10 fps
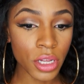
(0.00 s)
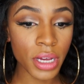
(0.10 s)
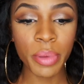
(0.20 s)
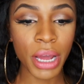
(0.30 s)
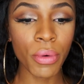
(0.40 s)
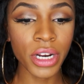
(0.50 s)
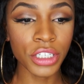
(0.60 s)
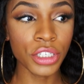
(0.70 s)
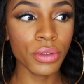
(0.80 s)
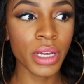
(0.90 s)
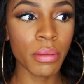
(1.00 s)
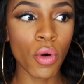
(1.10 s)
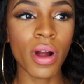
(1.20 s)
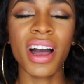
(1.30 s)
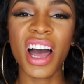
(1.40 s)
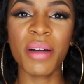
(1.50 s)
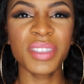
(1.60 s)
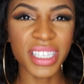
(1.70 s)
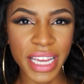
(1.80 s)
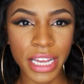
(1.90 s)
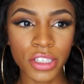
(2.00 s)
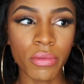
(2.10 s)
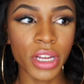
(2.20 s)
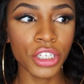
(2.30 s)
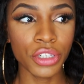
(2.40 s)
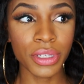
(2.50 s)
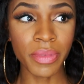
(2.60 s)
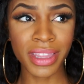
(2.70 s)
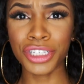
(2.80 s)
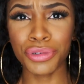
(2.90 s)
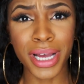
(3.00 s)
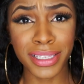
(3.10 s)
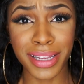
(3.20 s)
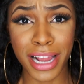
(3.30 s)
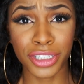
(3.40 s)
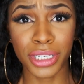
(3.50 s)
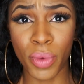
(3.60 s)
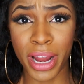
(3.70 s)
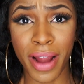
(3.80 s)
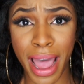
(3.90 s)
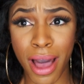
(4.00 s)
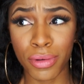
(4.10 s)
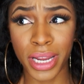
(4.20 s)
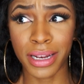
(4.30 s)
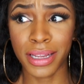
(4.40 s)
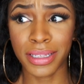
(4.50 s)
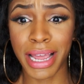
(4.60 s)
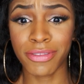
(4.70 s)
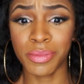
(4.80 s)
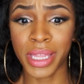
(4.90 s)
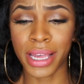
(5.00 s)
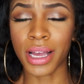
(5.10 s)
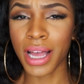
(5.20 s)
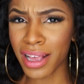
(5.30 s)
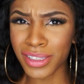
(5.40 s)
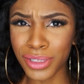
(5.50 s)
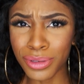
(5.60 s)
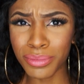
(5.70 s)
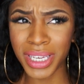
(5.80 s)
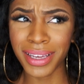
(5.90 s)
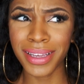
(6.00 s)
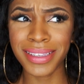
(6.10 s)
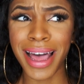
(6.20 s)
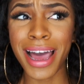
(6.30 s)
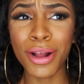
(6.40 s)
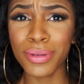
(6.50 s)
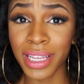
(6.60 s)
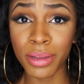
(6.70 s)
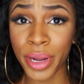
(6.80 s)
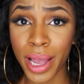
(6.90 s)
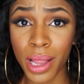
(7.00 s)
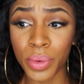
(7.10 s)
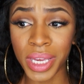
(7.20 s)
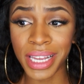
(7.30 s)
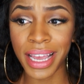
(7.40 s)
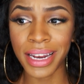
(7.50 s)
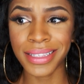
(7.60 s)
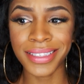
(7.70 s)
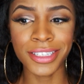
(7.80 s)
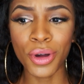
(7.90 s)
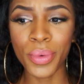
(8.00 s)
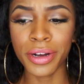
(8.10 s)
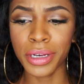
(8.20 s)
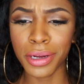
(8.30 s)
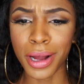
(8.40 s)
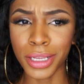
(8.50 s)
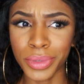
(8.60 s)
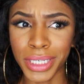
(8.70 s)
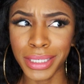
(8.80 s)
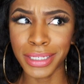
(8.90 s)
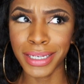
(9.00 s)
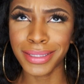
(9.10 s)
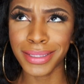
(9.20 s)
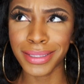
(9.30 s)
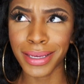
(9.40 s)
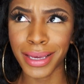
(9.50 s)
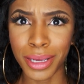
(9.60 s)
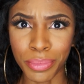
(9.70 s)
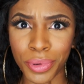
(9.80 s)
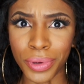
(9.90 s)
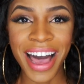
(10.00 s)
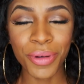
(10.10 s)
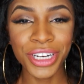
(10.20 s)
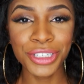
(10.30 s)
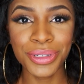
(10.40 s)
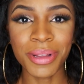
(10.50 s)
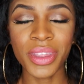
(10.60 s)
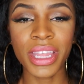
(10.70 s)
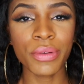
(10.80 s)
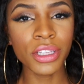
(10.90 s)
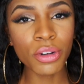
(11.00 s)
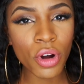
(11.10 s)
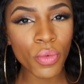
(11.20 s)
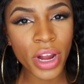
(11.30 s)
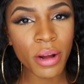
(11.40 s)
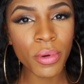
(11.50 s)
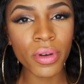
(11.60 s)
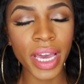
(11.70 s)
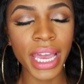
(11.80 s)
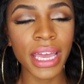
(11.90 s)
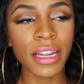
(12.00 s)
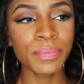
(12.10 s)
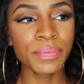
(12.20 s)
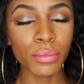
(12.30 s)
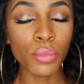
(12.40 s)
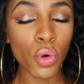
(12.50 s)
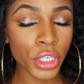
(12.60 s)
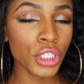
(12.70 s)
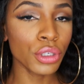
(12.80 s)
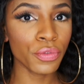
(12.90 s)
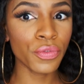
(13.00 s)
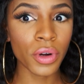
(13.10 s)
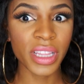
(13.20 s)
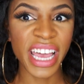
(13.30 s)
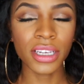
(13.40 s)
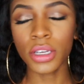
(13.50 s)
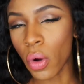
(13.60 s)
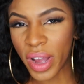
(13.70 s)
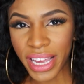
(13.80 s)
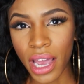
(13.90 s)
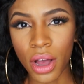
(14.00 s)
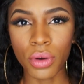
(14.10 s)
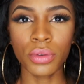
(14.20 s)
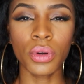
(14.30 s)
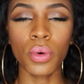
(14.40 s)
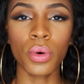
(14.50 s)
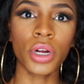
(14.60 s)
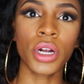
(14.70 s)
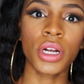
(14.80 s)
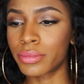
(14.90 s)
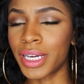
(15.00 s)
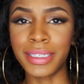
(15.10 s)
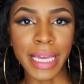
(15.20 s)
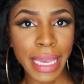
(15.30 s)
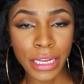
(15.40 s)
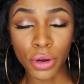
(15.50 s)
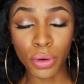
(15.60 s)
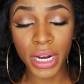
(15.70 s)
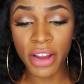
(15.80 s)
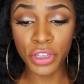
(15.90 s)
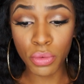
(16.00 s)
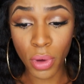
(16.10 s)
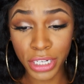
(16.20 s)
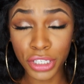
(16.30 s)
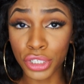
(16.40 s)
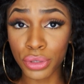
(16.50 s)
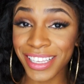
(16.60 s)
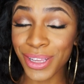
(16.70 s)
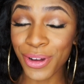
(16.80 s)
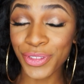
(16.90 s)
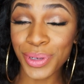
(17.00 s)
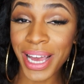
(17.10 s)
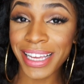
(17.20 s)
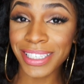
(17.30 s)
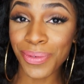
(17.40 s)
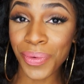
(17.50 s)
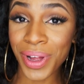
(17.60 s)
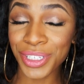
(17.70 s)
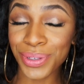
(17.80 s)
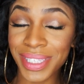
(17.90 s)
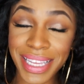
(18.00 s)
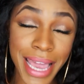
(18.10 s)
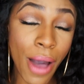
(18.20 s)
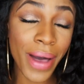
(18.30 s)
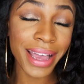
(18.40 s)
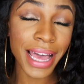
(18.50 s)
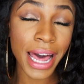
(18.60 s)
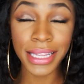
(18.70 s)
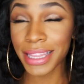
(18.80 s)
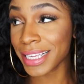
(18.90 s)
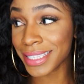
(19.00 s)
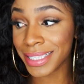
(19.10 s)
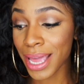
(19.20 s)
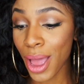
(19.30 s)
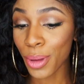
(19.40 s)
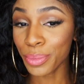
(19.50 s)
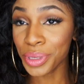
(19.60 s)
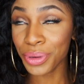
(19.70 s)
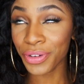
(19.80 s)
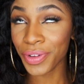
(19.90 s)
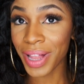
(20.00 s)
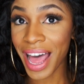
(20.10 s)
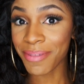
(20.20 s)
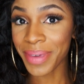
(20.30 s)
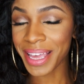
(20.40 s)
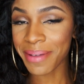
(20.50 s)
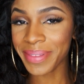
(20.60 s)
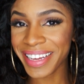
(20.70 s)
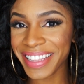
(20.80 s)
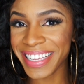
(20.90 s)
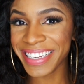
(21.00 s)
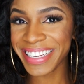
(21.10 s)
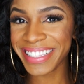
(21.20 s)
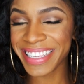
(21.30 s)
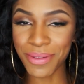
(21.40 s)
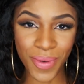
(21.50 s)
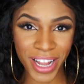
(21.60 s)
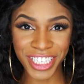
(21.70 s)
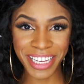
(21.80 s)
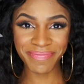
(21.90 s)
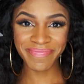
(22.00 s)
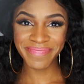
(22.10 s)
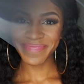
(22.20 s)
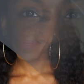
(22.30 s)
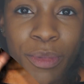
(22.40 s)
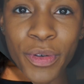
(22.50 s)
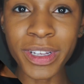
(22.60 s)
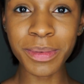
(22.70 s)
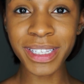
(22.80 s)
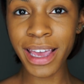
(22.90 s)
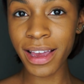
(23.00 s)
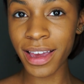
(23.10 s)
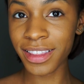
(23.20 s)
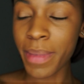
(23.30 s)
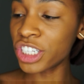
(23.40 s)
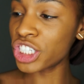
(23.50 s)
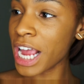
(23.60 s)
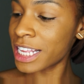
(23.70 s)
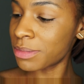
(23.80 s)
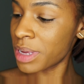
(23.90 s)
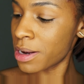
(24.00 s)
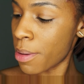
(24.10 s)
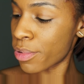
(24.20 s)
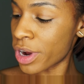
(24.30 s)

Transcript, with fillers: look, but I wanted to do it more up to date. So I wanted to do something that you guys could actually wear out and doesn't have to be like a costume because I don't celebrate Halloween and it's nowhere near Halloween. It's April. I wanted to do something that was a little more wearable and more cute for like going out or a date or whatever you wanted to do. So if you guys want to see how I got this beautiful eye makeup look, then just keep watching. So I'm going to be taking my Jasmine